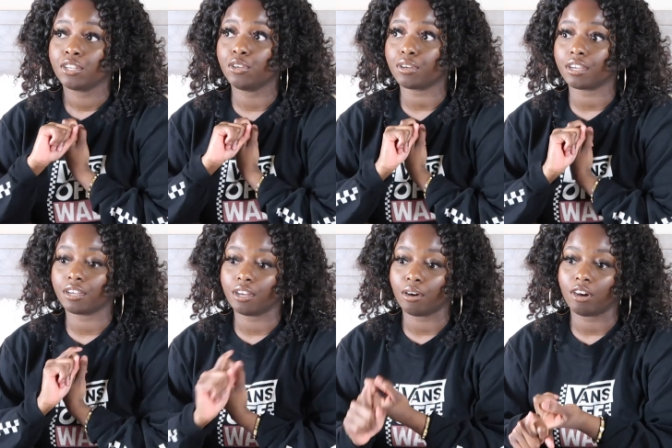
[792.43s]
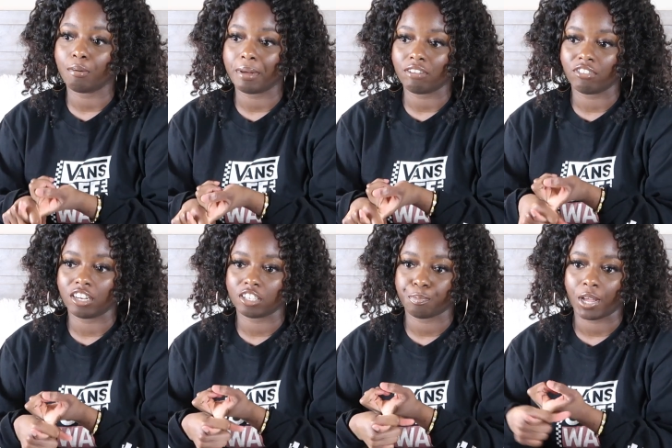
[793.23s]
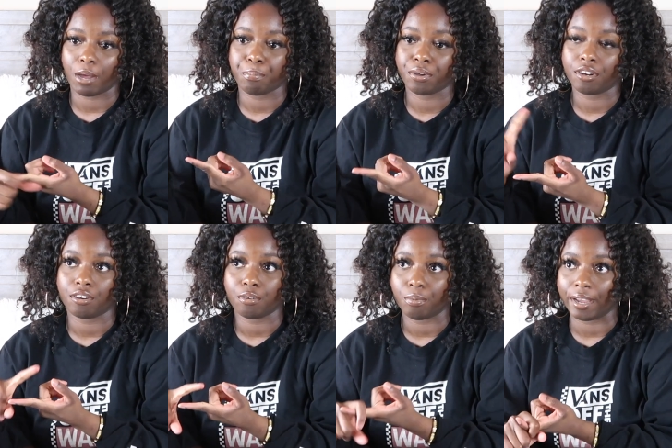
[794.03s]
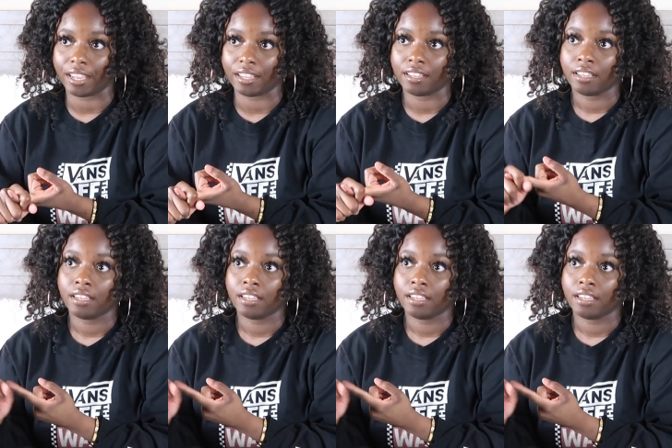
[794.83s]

You can go on MyFitnessPal, put in your weight,